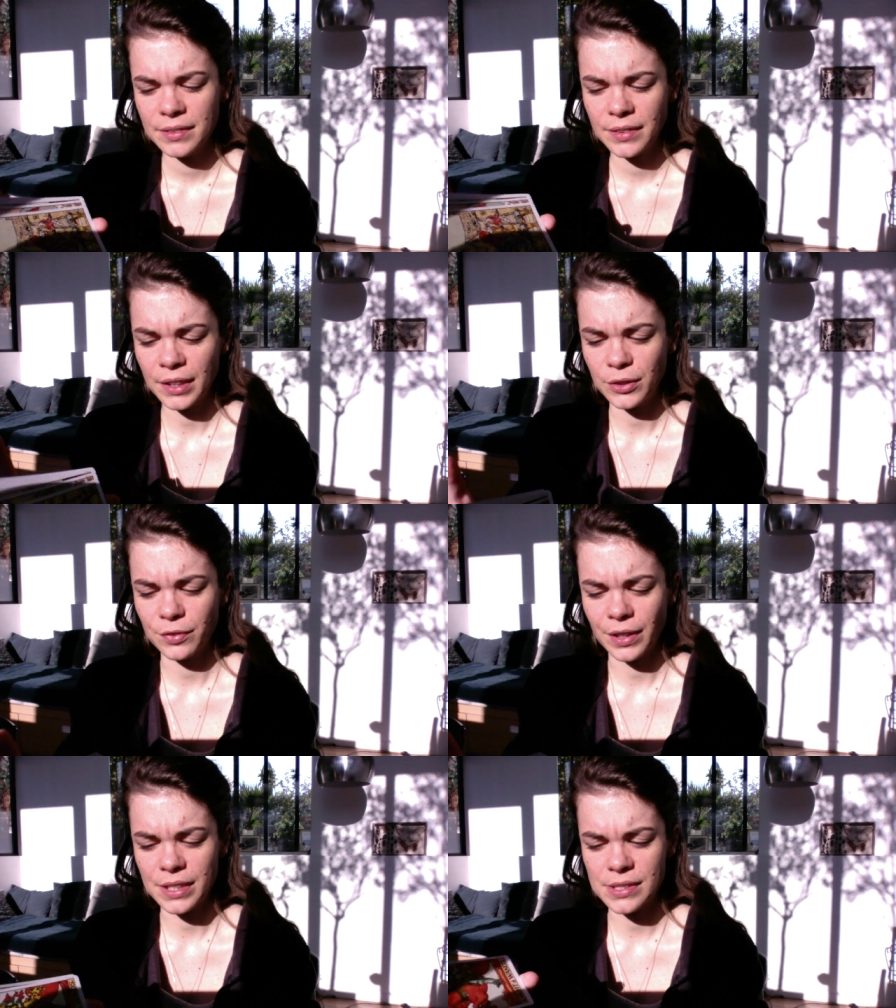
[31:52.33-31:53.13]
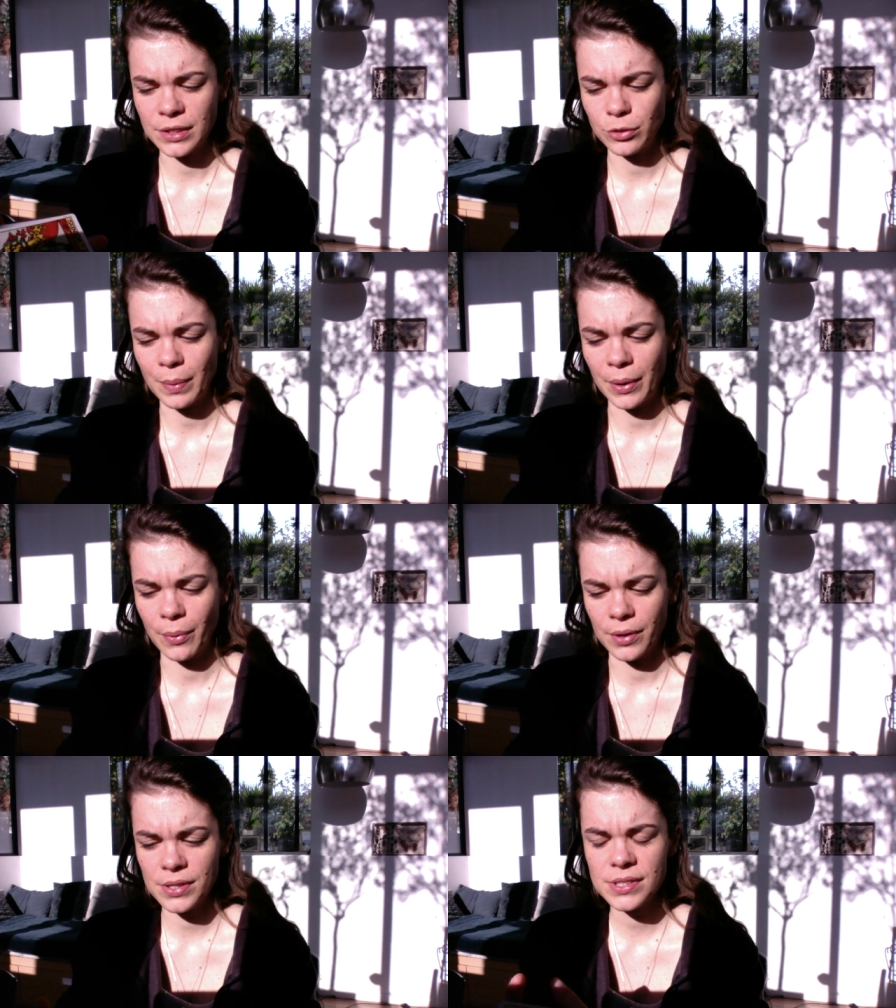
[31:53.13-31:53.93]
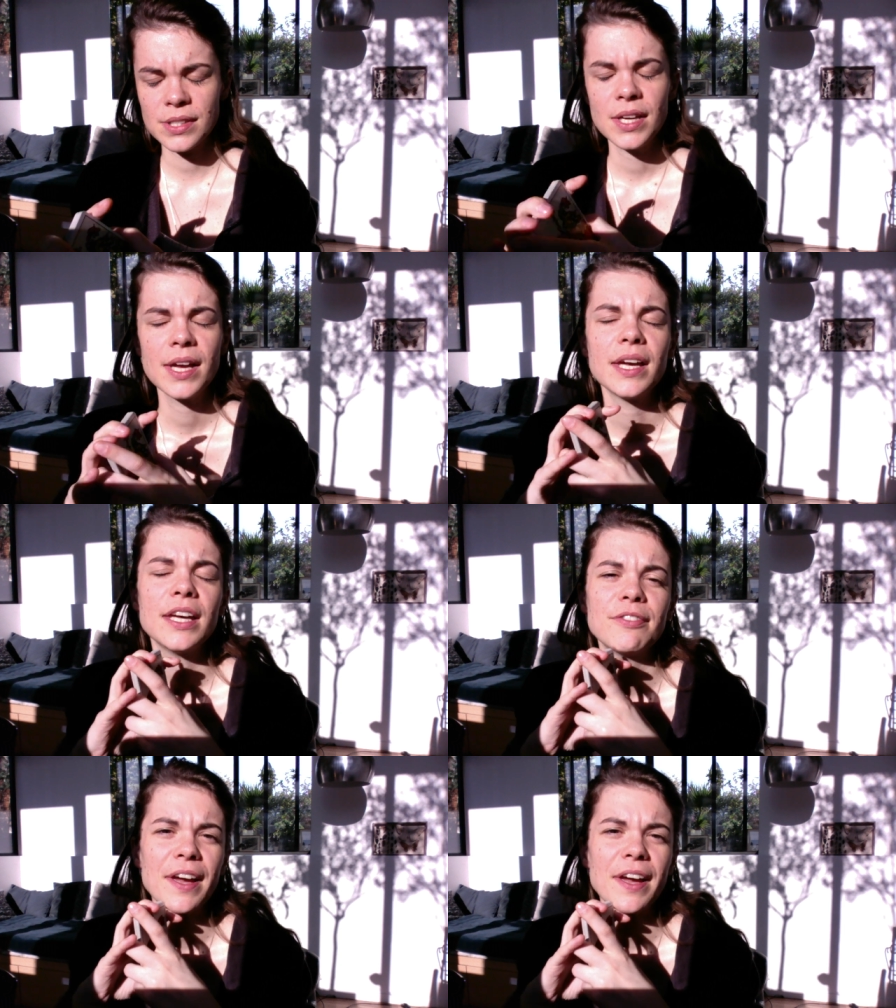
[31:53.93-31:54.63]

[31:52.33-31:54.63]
Thank you for listening to my words. If